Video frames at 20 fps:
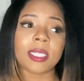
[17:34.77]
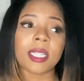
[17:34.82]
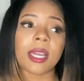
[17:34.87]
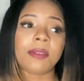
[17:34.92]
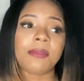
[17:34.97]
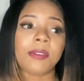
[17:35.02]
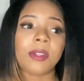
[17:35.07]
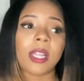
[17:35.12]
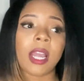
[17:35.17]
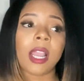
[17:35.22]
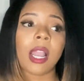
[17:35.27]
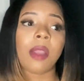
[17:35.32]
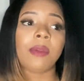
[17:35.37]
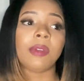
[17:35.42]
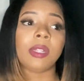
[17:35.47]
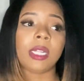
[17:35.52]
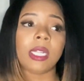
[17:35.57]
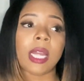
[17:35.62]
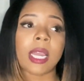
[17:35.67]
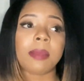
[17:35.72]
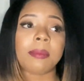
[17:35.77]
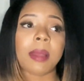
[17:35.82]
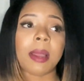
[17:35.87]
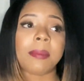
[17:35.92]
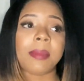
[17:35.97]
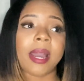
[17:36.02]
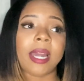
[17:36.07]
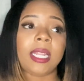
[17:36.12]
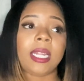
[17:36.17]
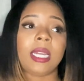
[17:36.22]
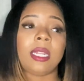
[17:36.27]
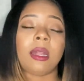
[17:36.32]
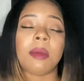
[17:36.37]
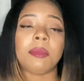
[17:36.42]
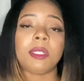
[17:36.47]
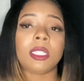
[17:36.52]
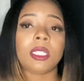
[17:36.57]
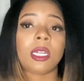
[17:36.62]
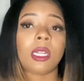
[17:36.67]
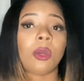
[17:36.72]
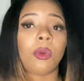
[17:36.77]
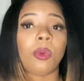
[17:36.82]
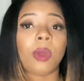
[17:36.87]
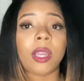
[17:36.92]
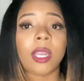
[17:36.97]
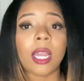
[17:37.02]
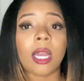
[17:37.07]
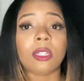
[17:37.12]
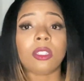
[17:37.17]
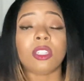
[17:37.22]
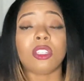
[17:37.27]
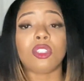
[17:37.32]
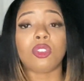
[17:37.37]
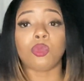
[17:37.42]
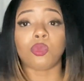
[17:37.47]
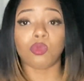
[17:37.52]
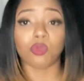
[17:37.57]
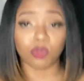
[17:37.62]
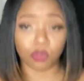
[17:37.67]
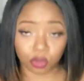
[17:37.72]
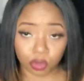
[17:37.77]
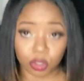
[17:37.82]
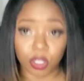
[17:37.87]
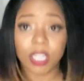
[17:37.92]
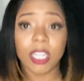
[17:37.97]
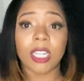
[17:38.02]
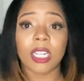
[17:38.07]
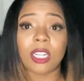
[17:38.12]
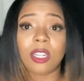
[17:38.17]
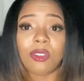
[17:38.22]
I feel like I really like my body and I'm just going to work out to